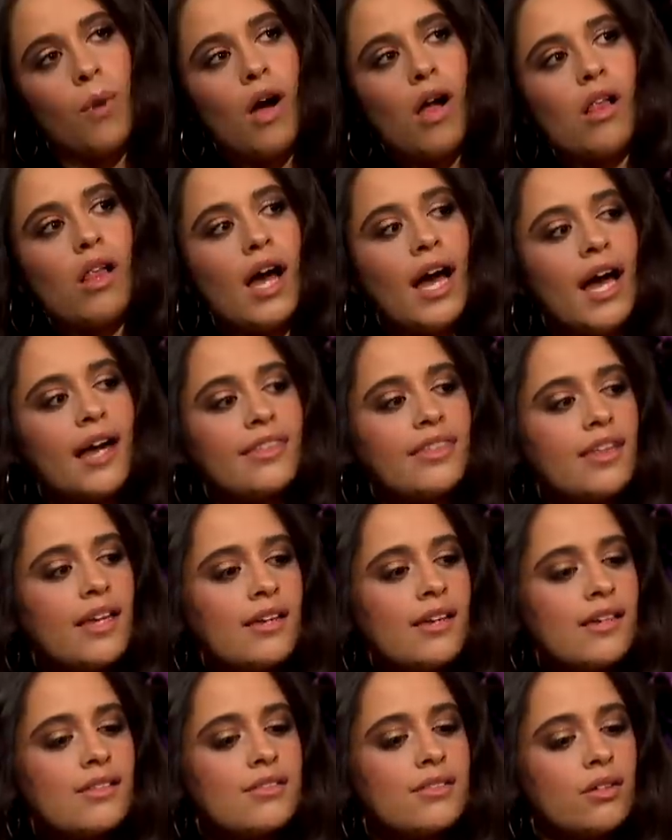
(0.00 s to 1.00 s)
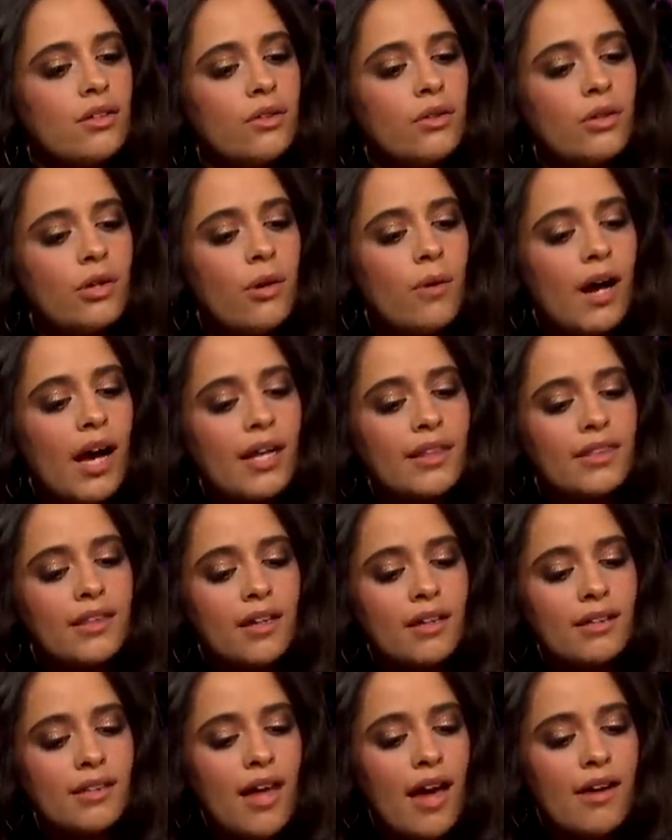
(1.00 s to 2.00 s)
Well, I think it's, you know, I
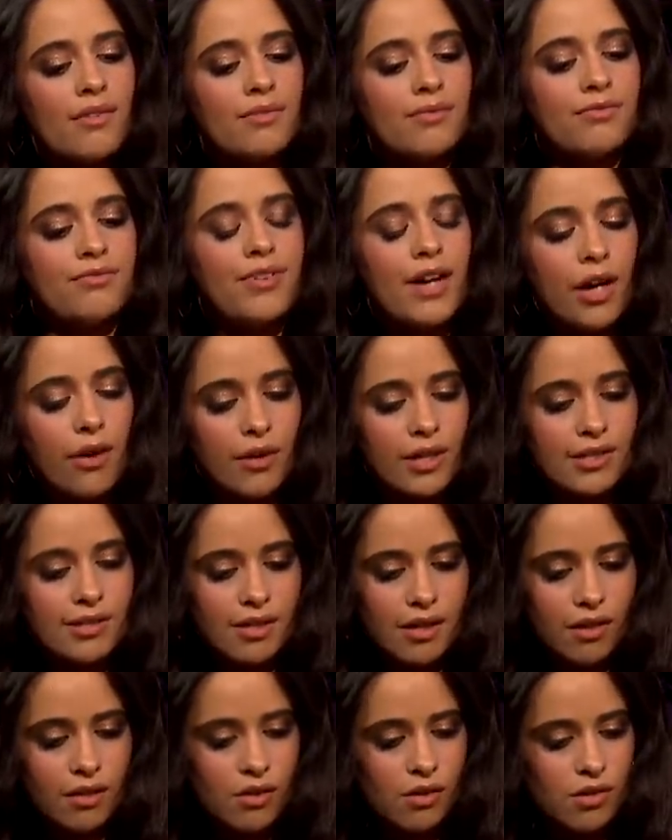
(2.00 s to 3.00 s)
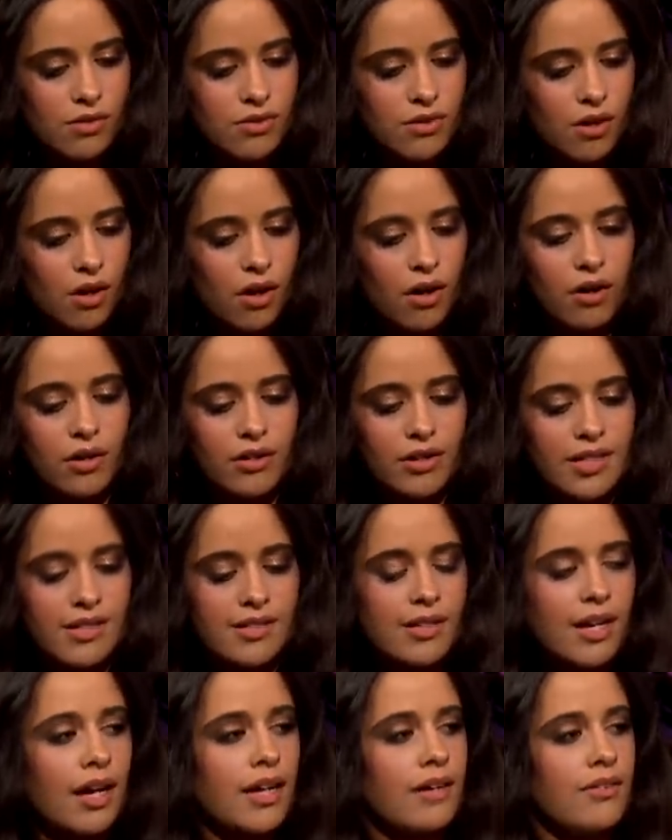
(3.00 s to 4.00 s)
think that fairy tales are
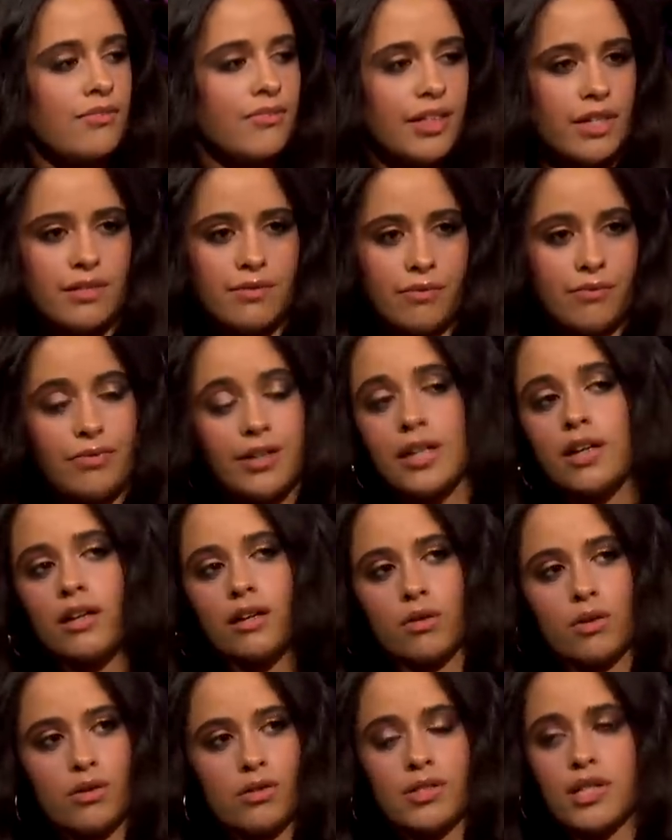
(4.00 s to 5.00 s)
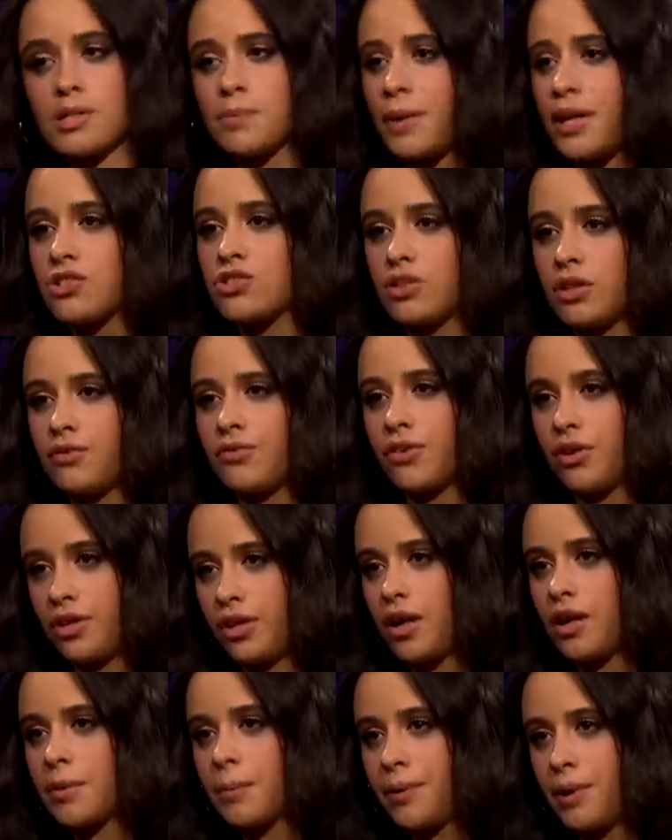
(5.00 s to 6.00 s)
these kind of ve vehicles, especially for
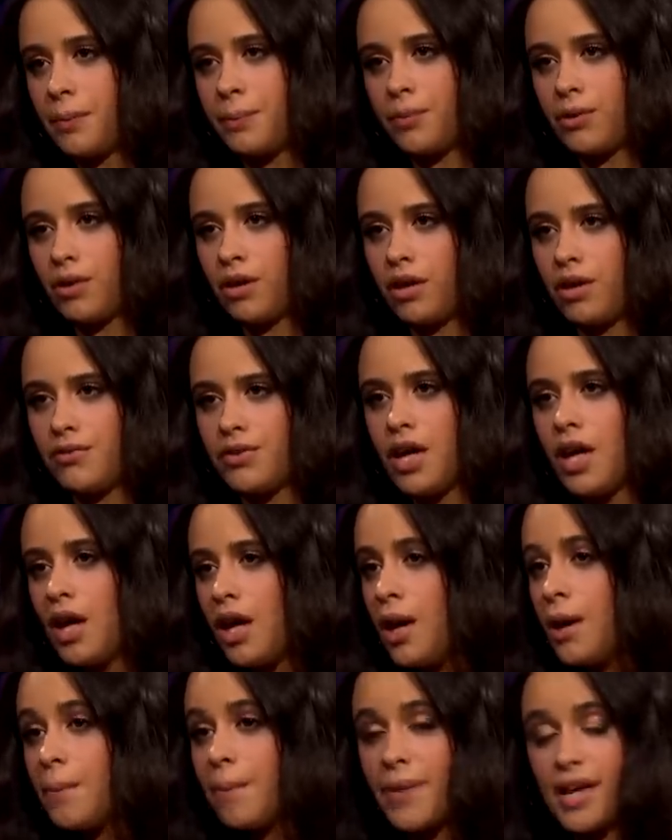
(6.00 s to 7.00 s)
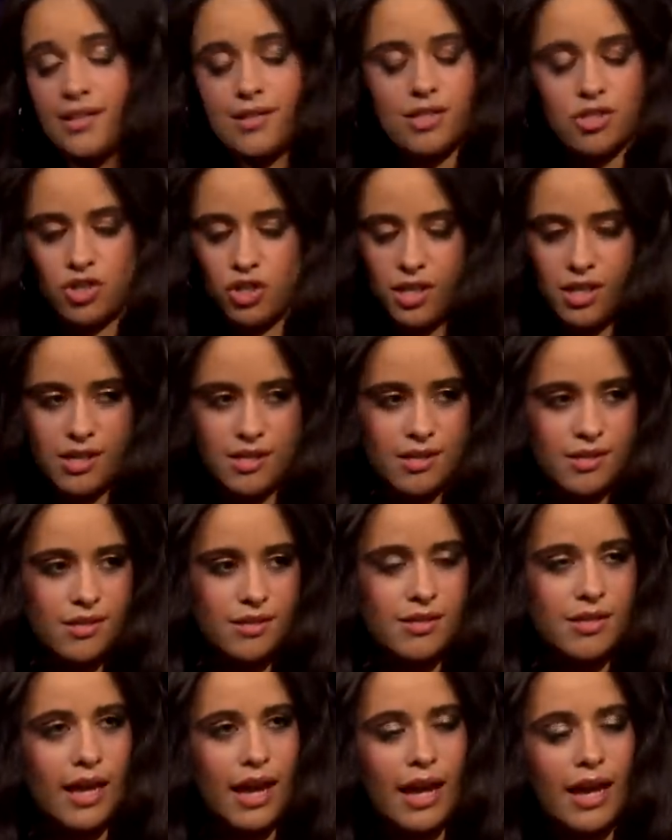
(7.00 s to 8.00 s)
young people, of
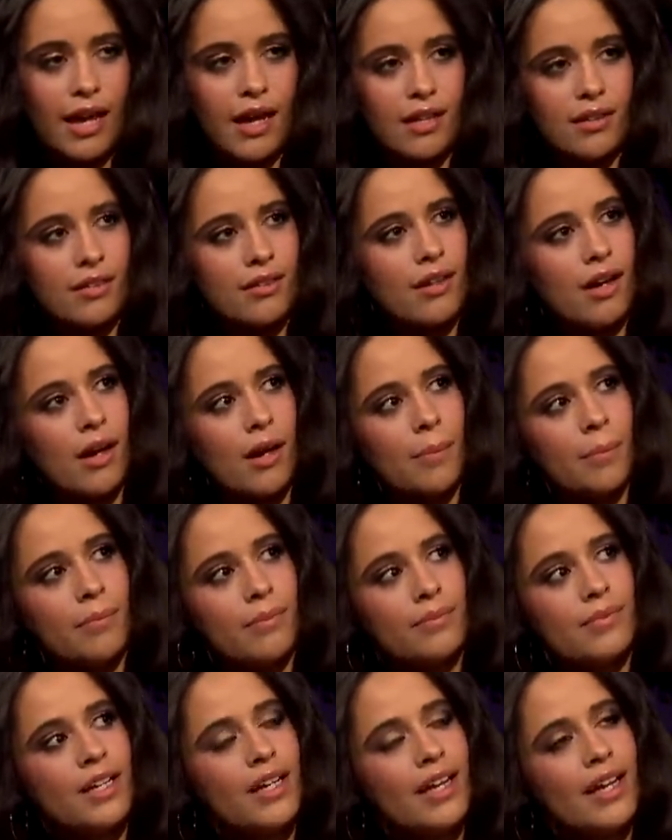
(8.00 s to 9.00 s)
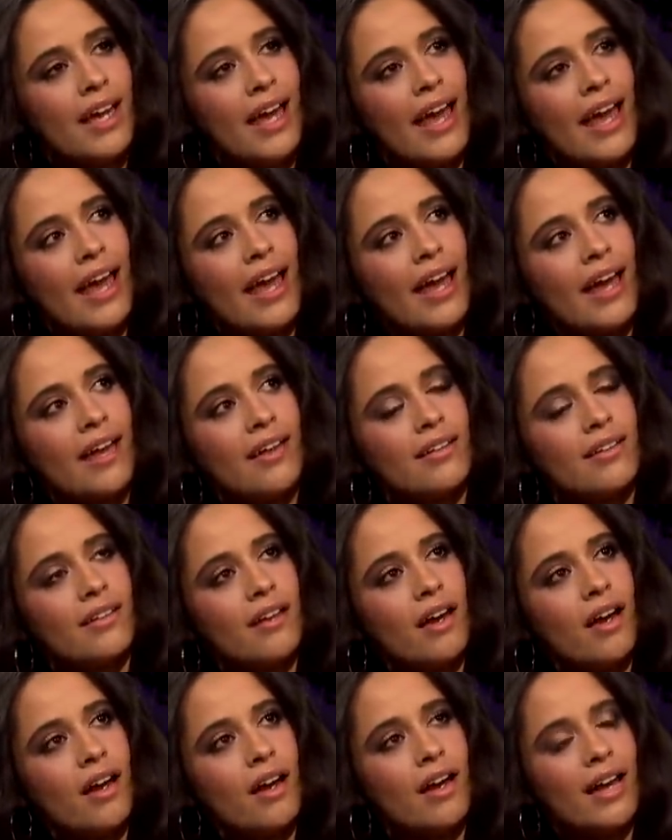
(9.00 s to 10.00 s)
messages and, um, and,
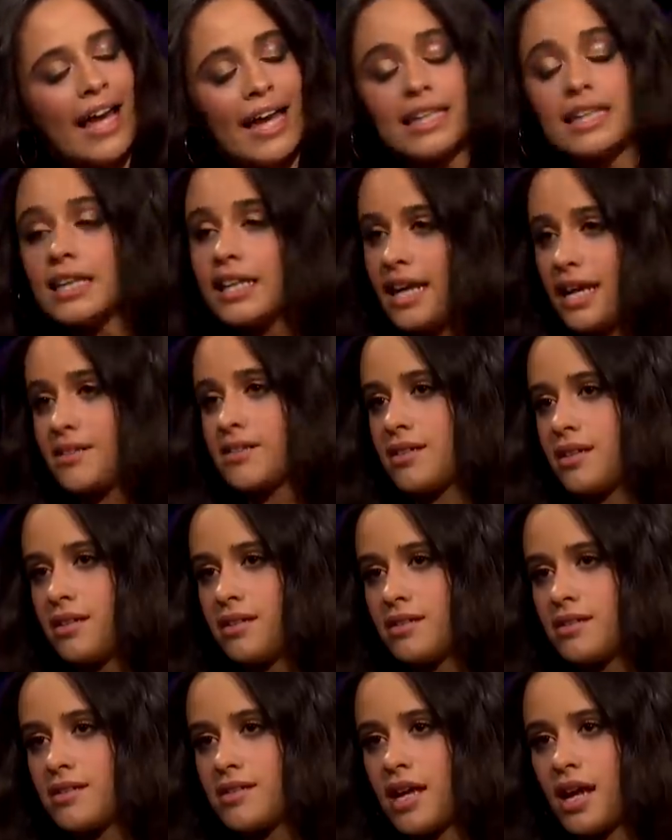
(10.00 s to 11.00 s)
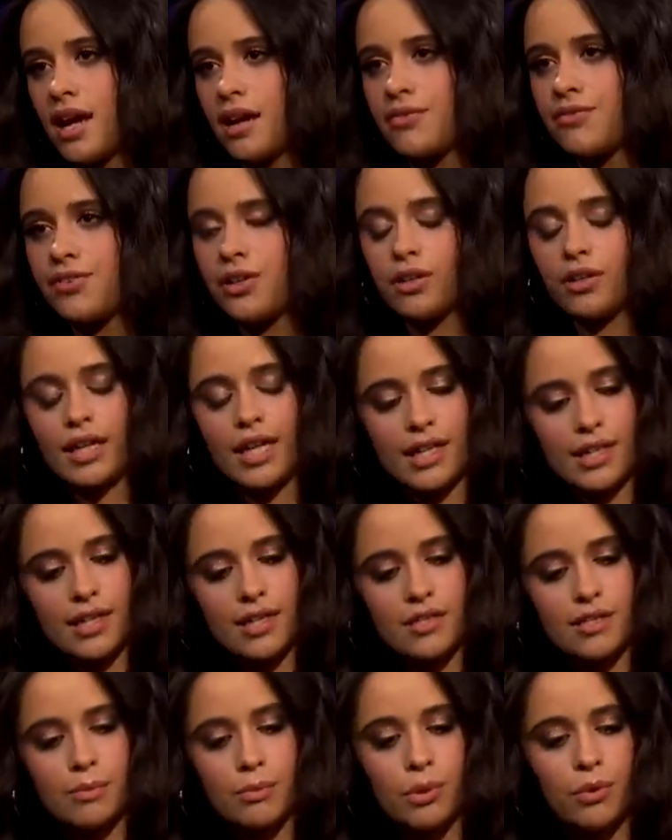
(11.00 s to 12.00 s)
uh, and lessons. And I feel like
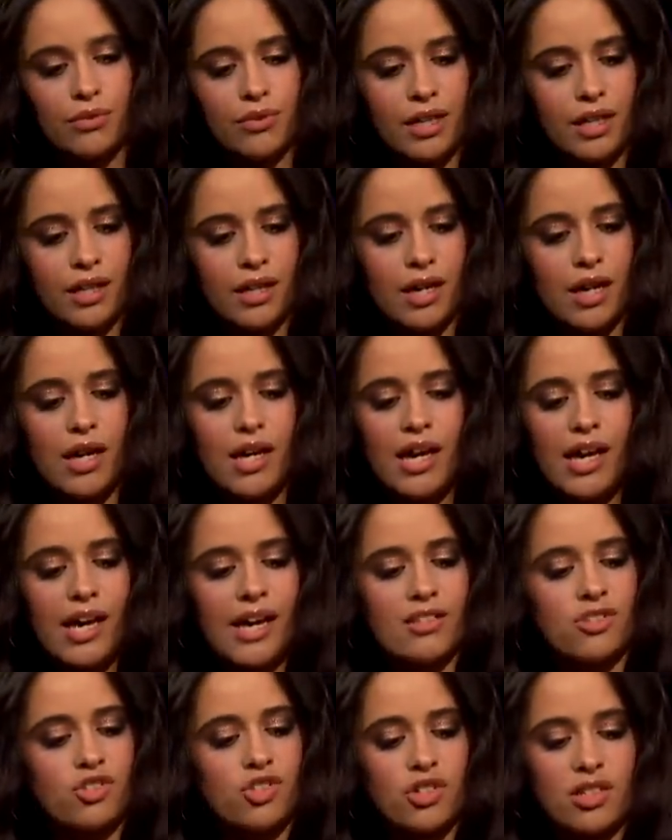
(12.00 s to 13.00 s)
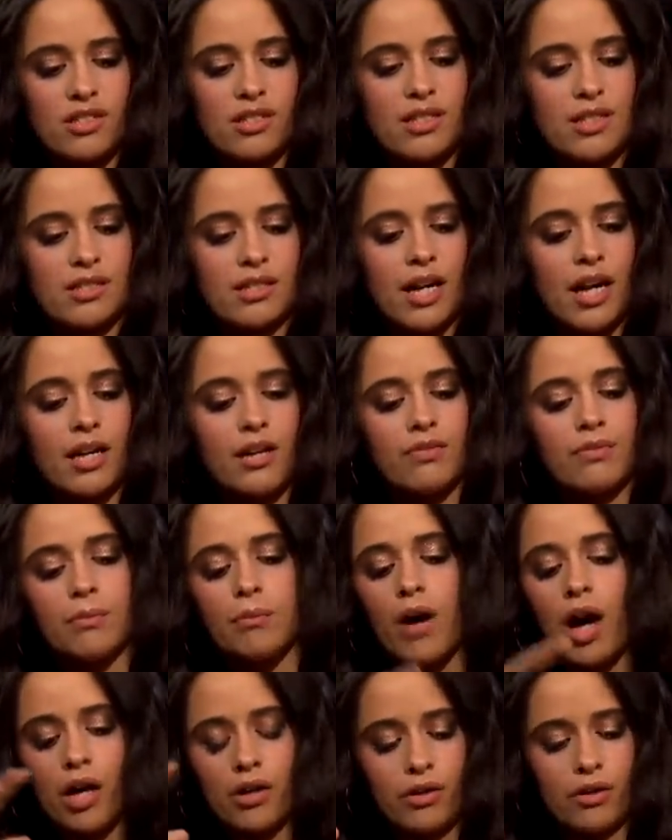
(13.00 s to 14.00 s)
this movie is just this kind of
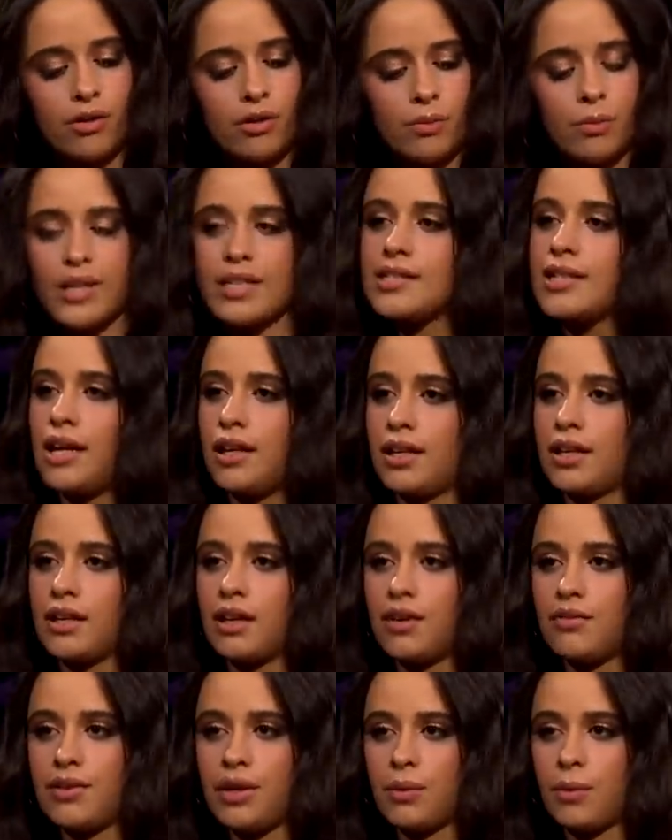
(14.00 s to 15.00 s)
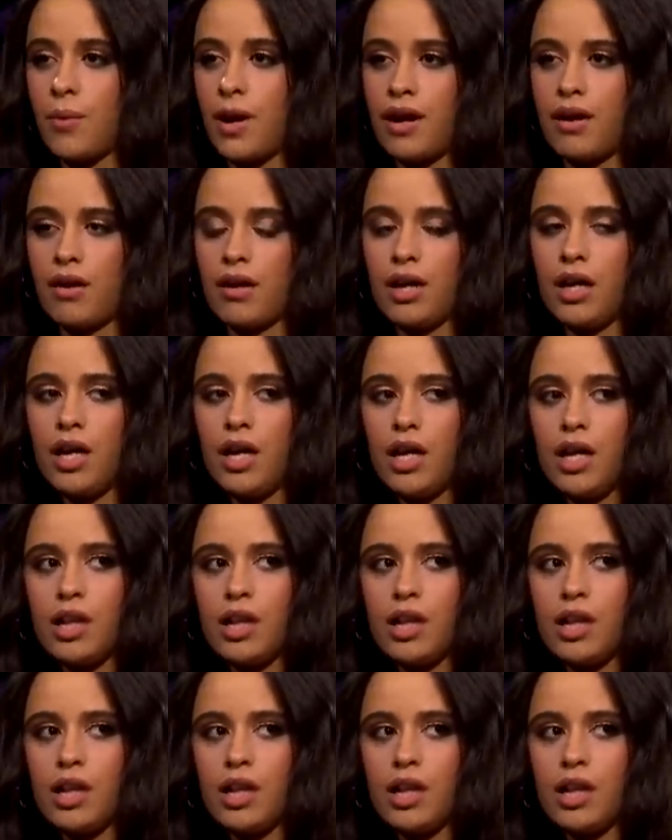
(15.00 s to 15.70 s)
modern retelling of it where